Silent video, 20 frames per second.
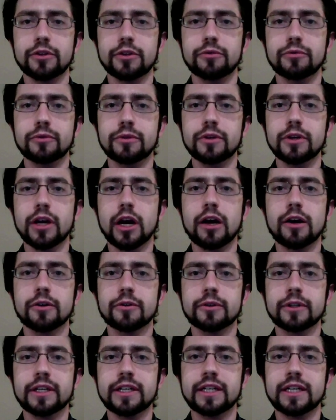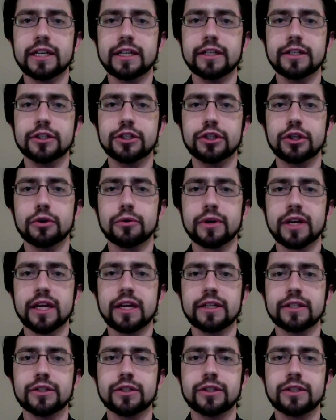you not only can
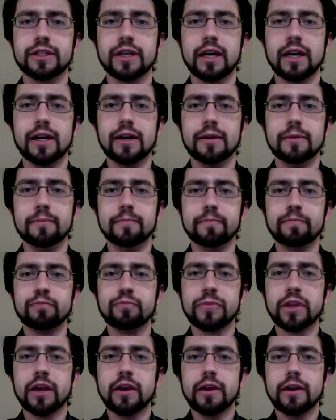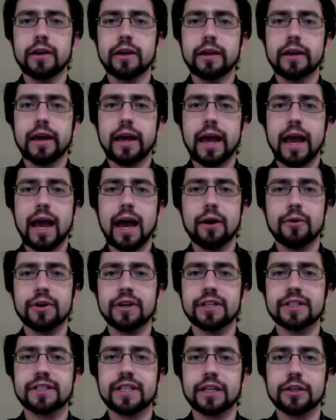showcase how it
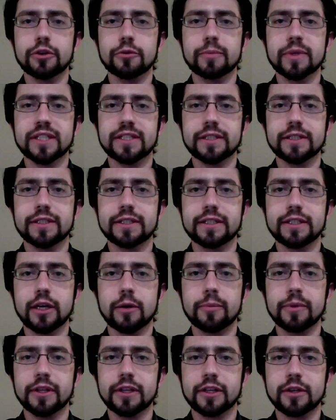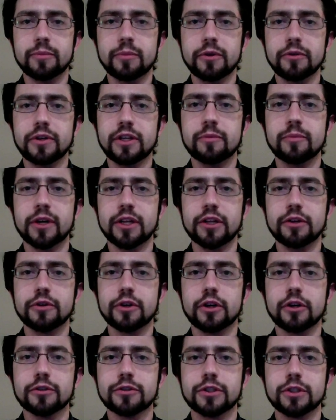is that your business is helping the community, but you
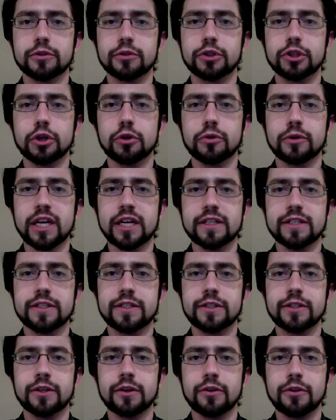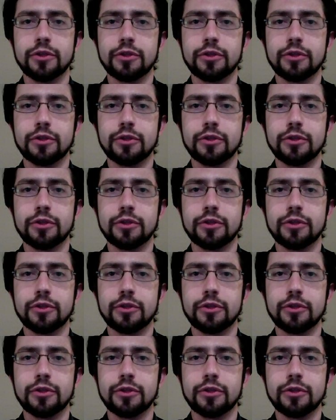can also showcase